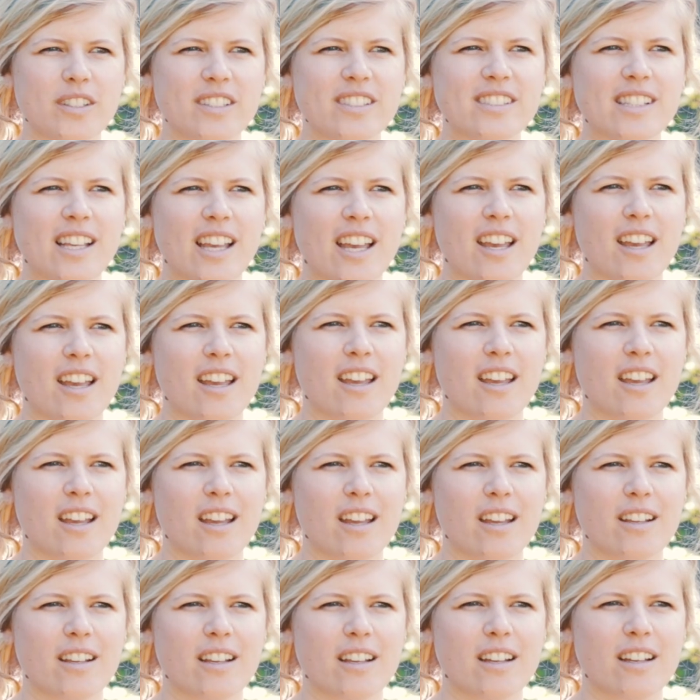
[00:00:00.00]
to
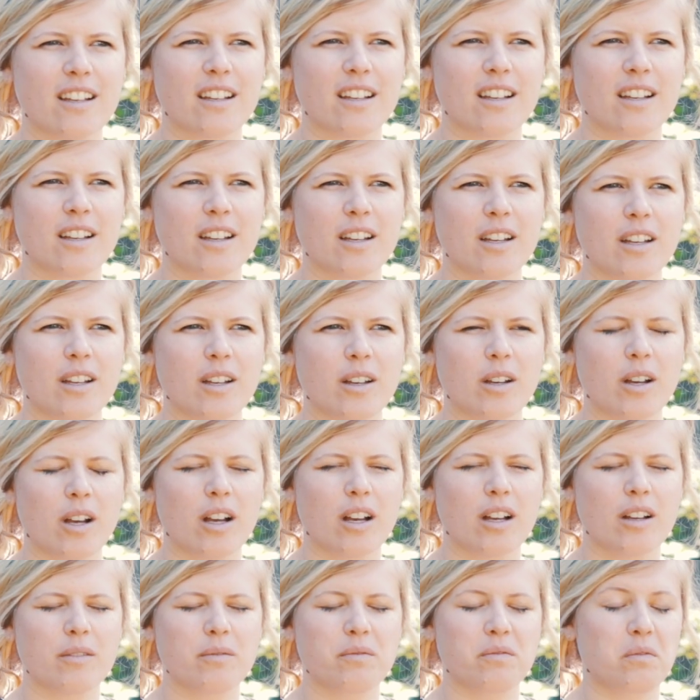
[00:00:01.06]
say,
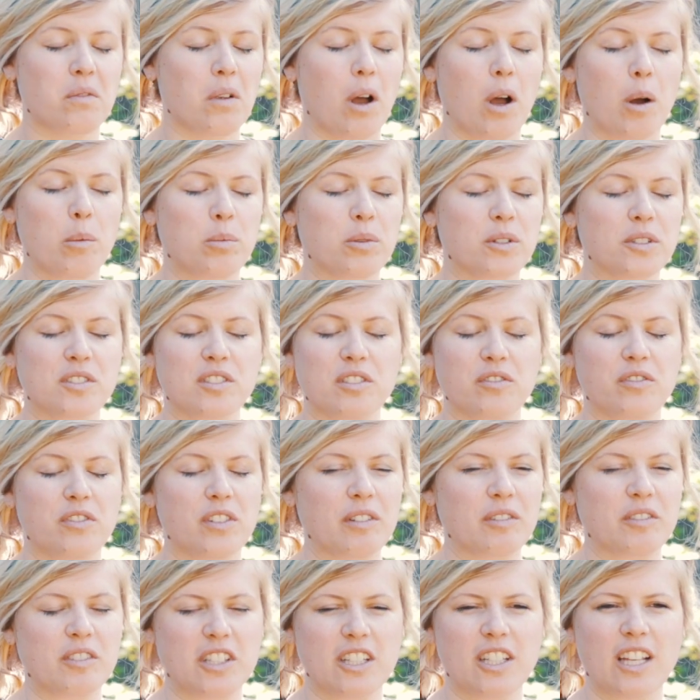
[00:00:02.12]
upwards of
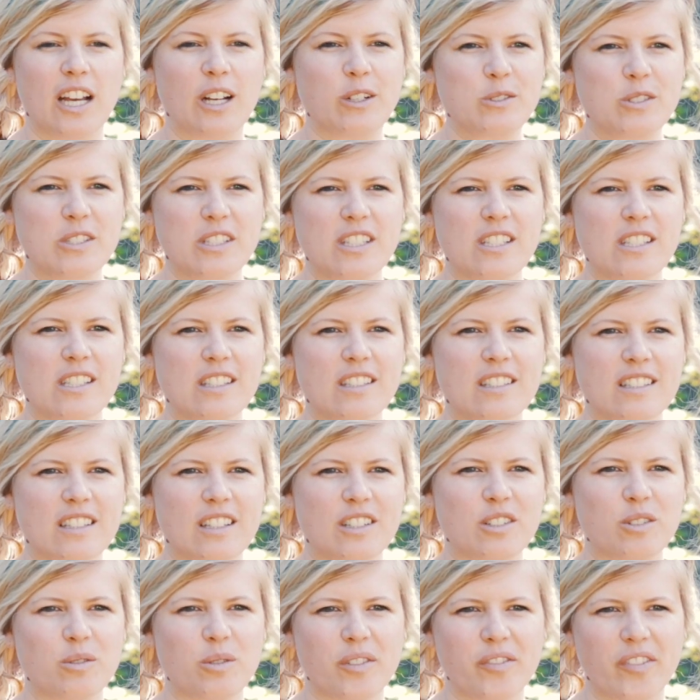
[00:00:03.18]
50 houses
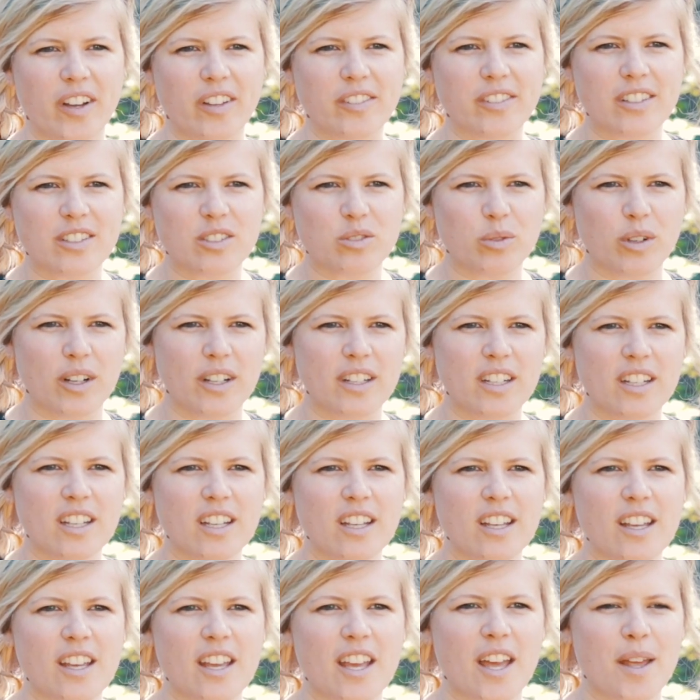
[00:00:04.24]
until we found this one.
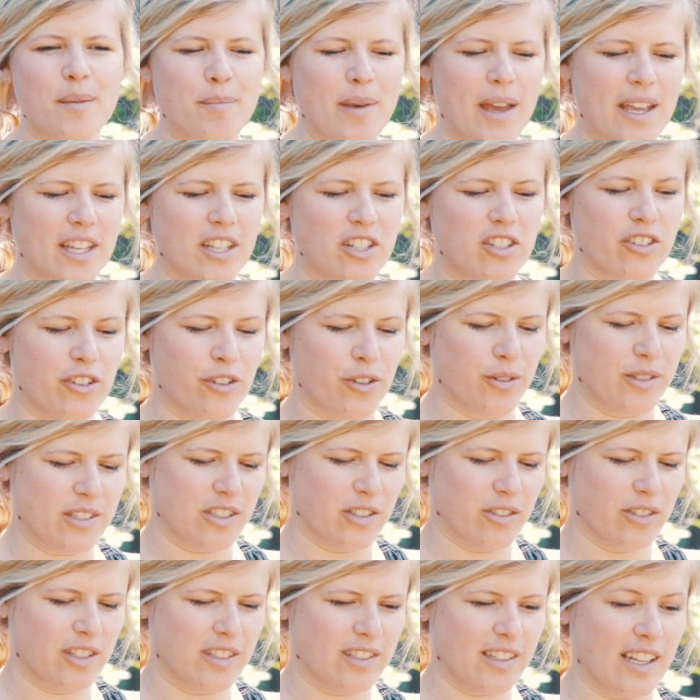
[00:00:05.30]
And Megan knew as
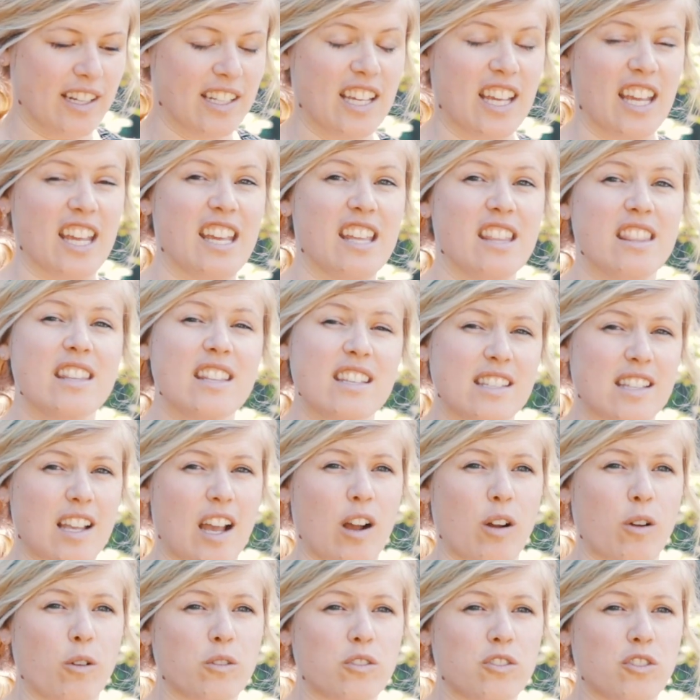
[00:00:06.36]
soon as I'd get in this
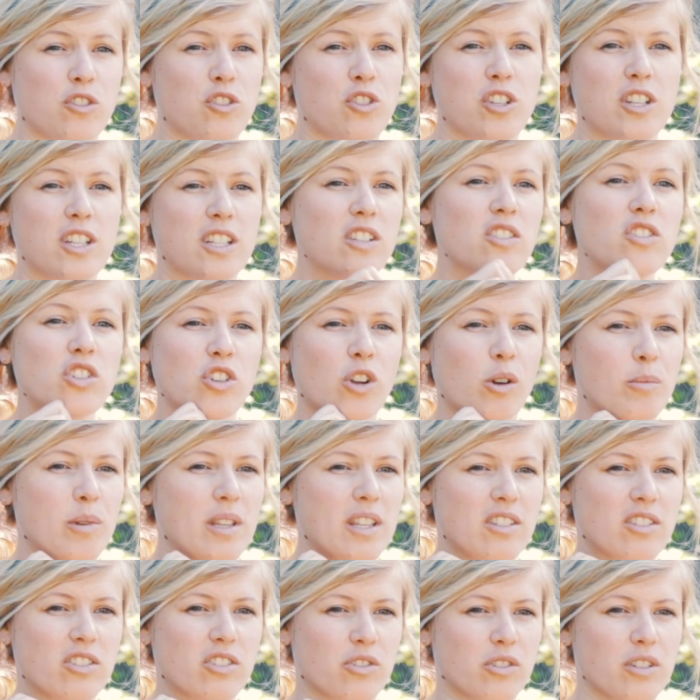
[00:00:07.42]
house, so she didn't show me
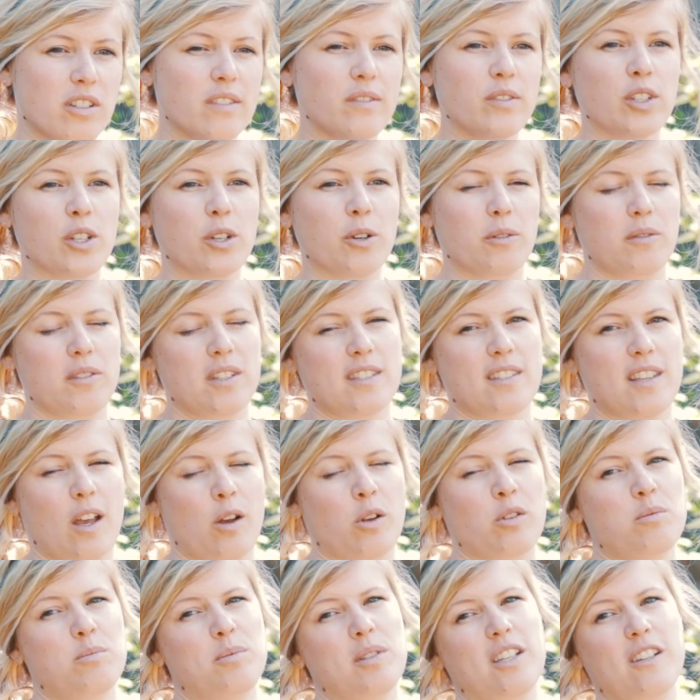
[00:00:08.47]
the street view of this
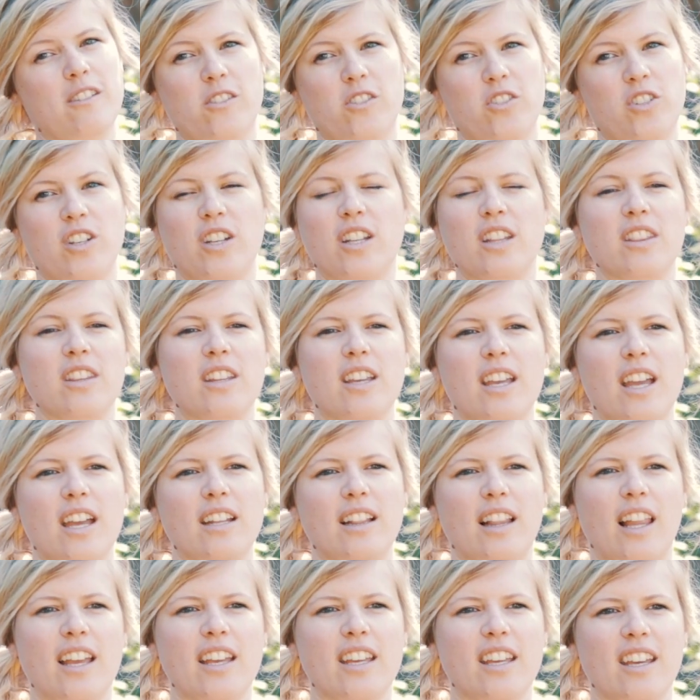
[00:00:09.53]
house because she didn't think
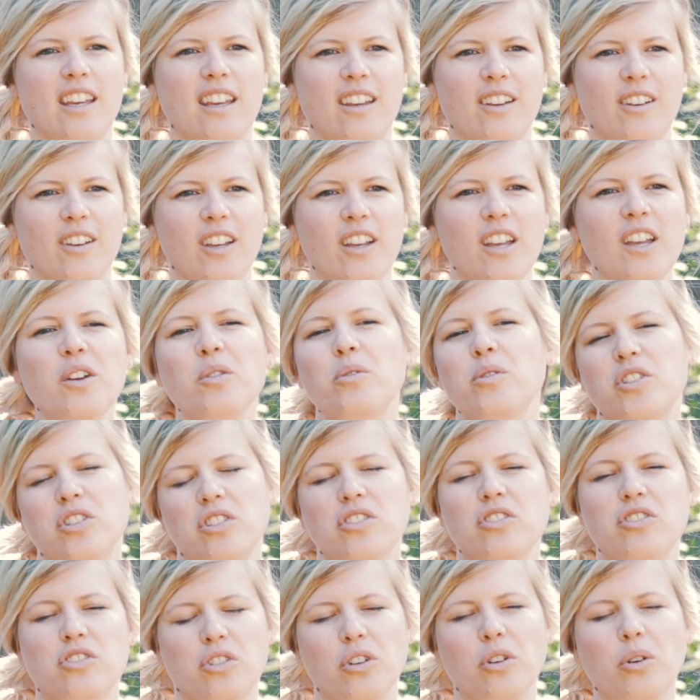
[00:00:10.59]
I'd like it,
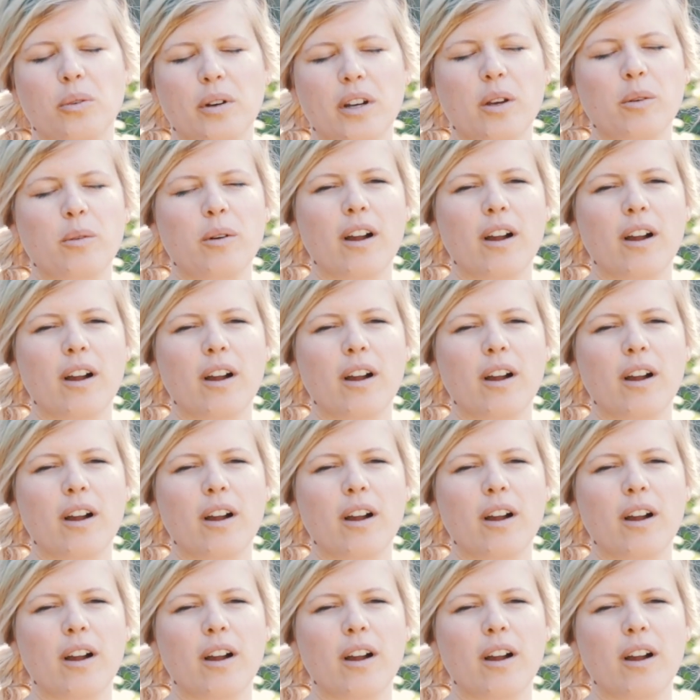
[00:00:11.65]
which is true. When I